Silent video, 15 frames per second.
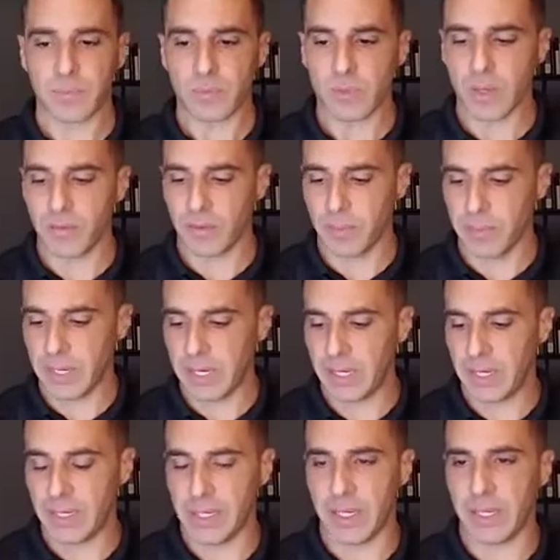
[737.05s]
from
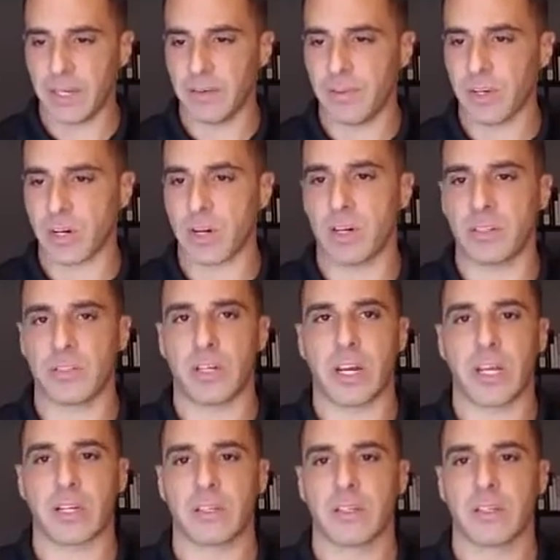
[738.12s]
beginning to end of your contract.